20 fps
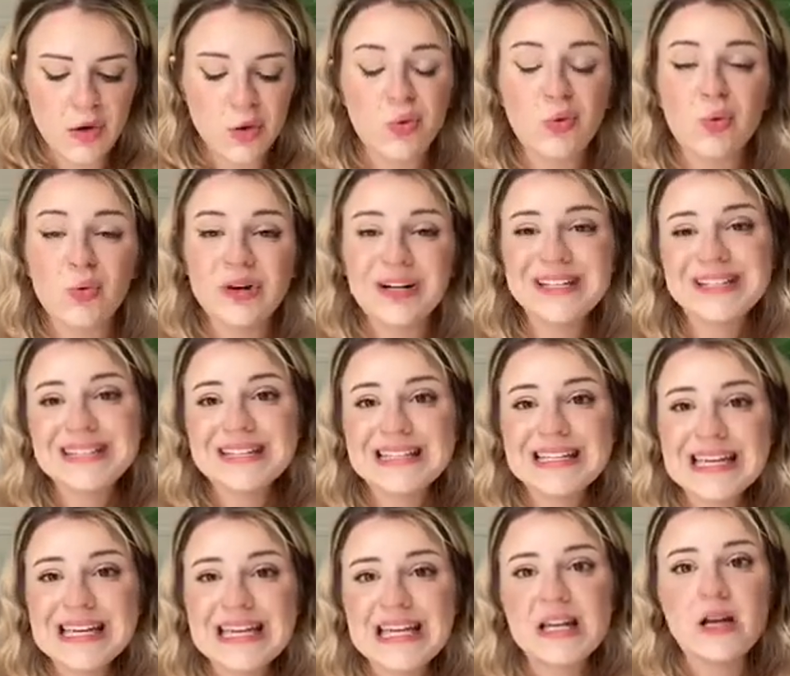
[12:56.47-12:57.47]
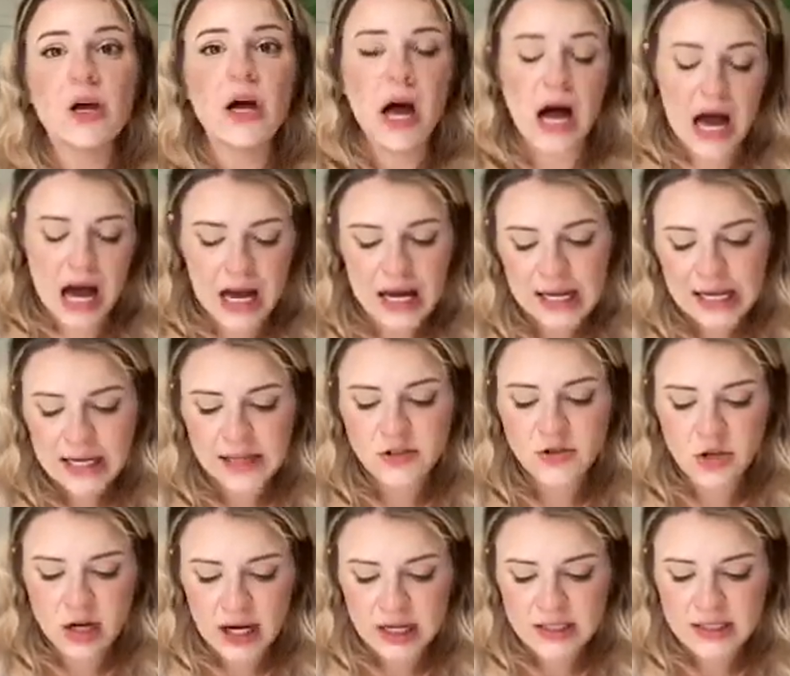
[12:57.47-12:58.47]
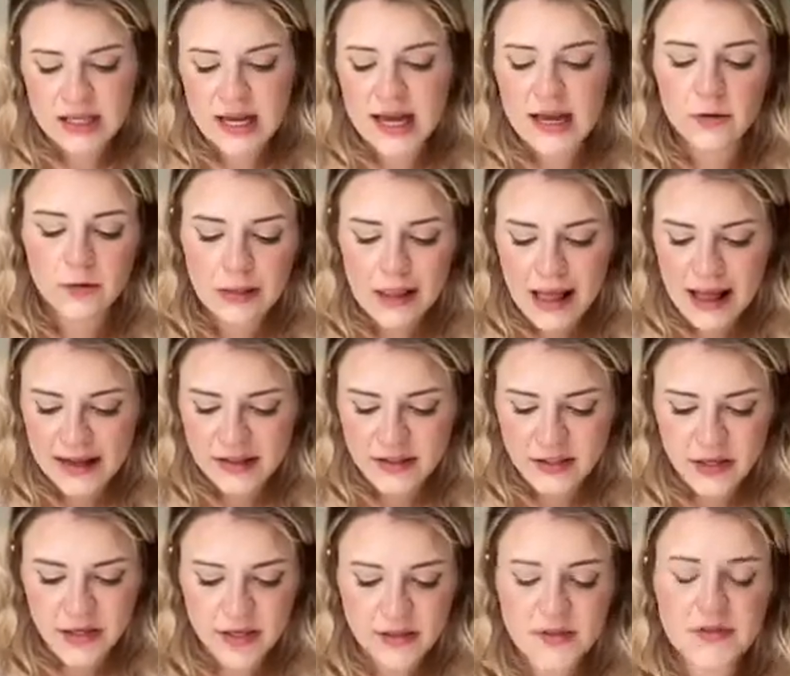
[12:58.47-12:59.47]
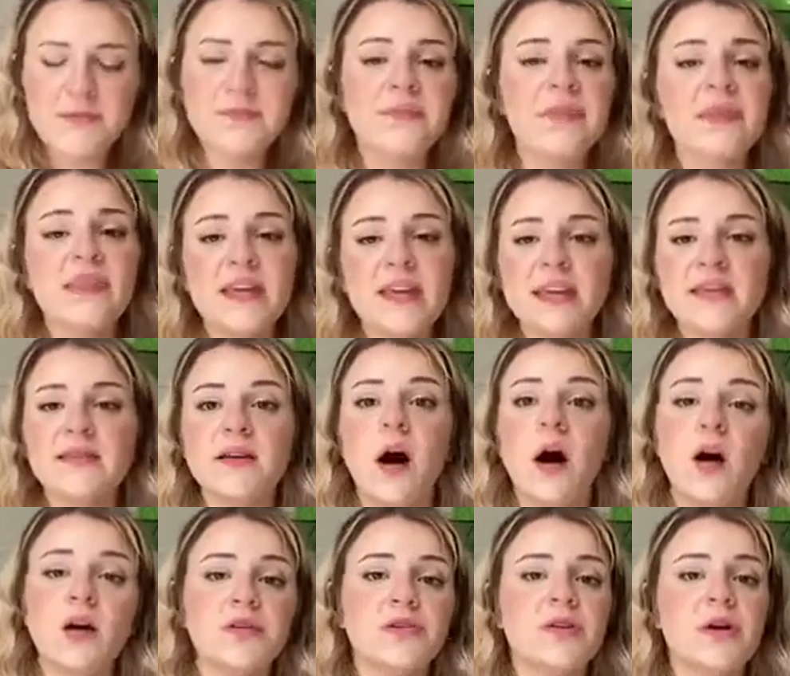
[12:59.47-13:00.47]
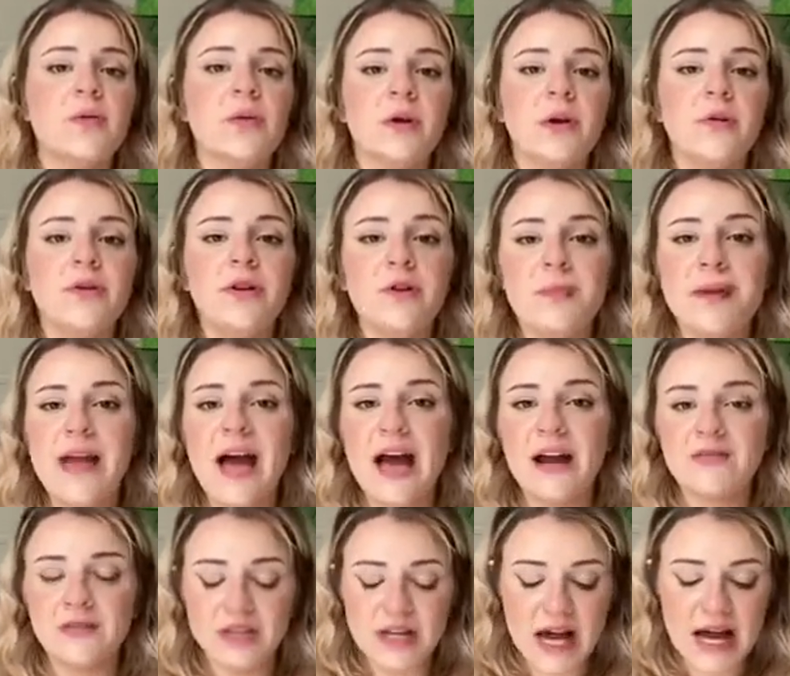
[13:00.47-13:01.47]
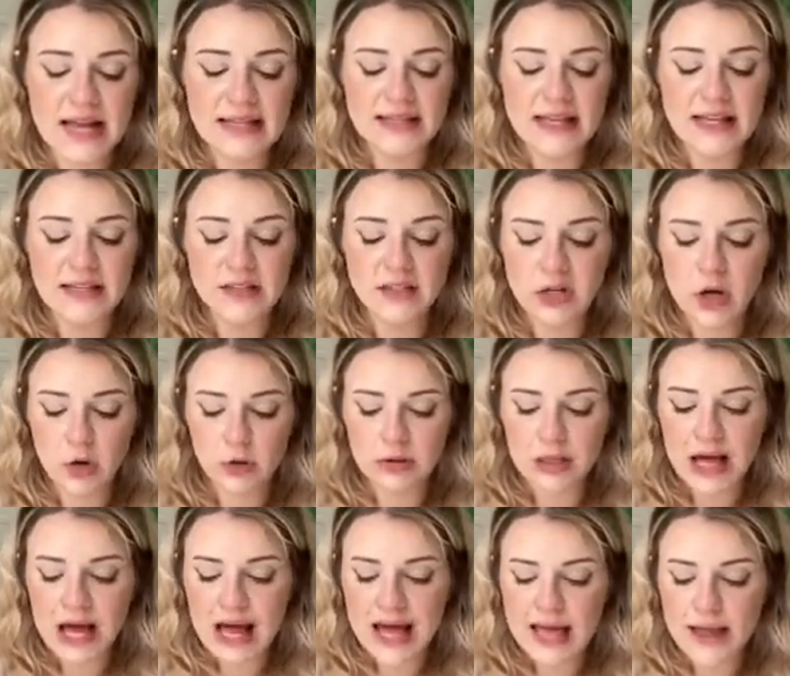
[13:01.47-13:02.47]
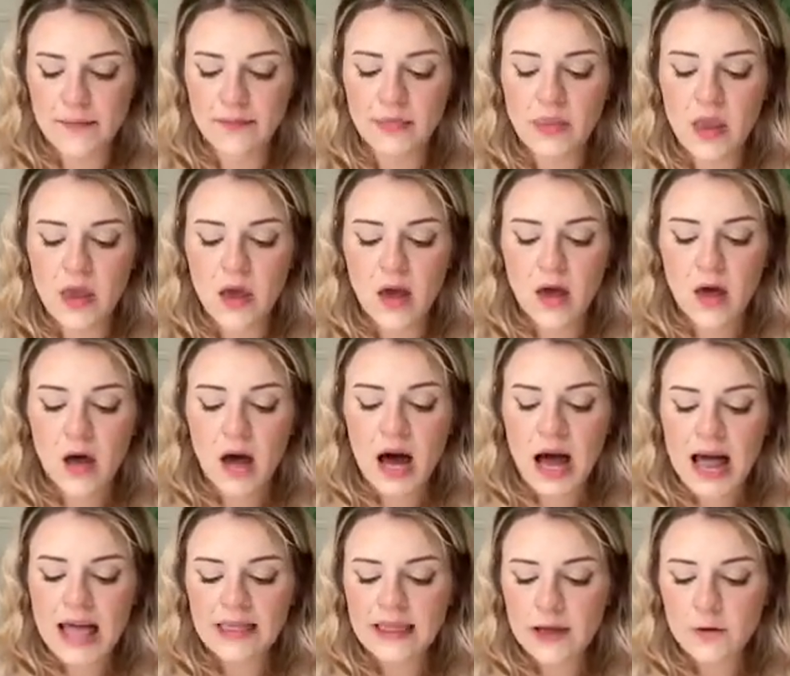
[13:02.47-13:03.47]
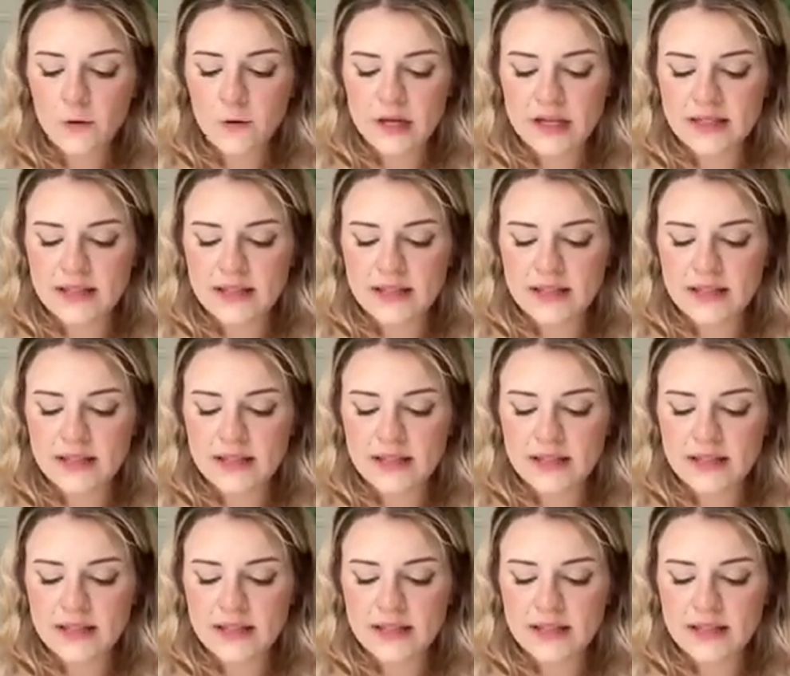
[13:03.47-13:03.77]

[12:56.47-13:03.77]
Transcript: guanidine hydroxide relaxers. These also are going to be advertised as no lye. Highlight where it